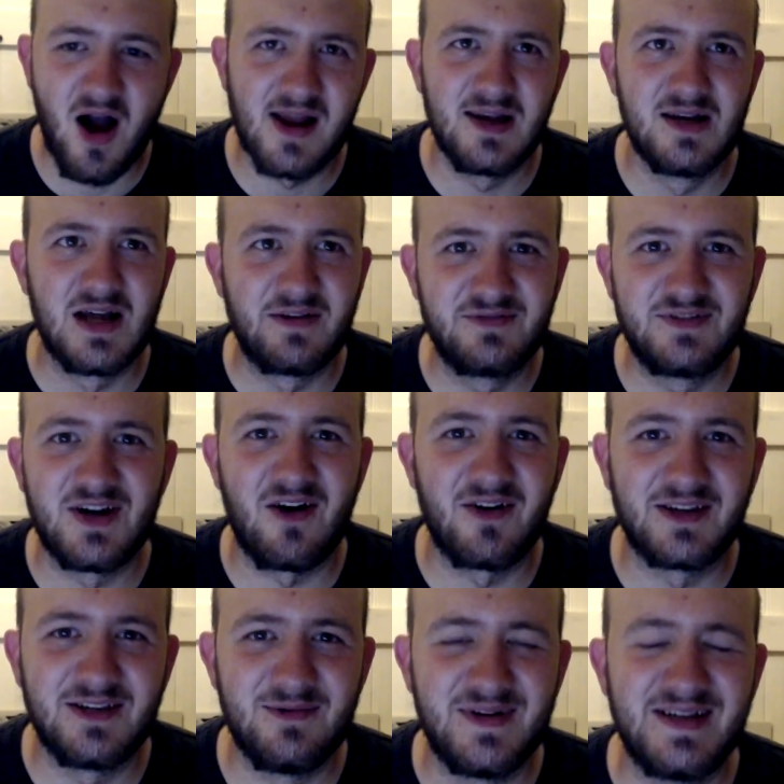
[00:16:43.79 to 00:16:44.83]
I love
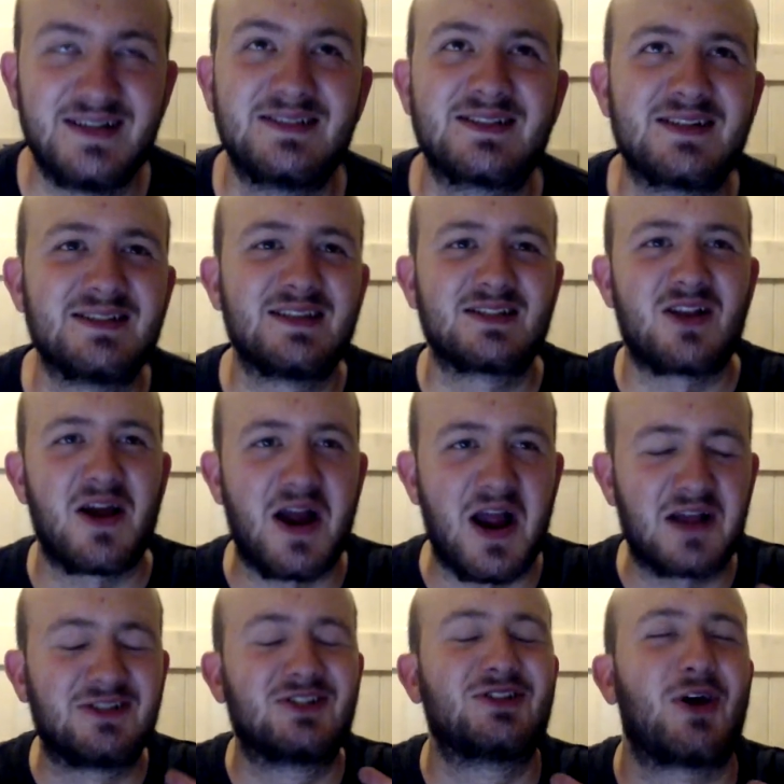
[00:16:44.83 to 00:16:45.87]
darting uniques because it's
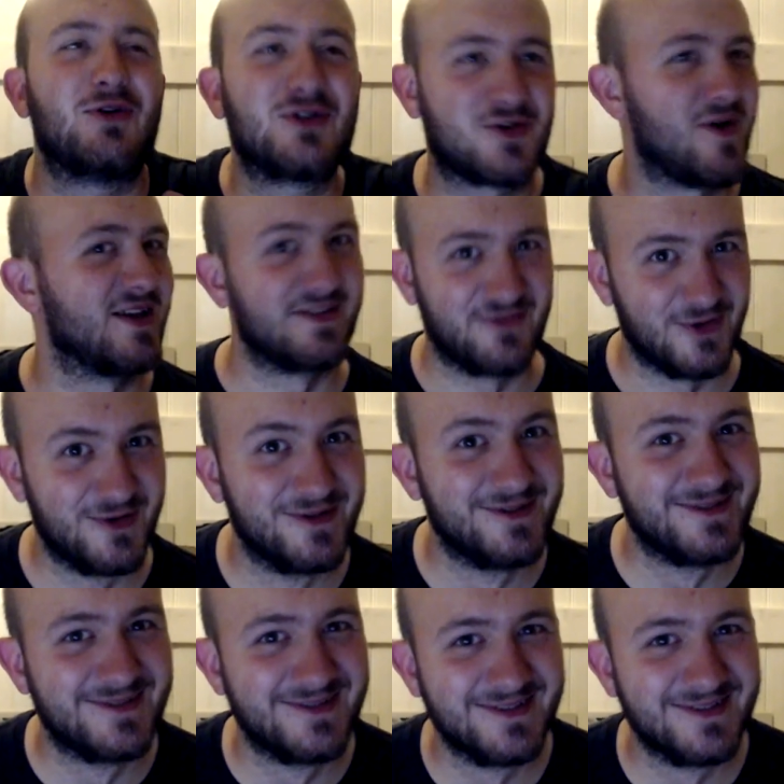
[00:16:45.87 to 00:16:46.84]
like so stressful.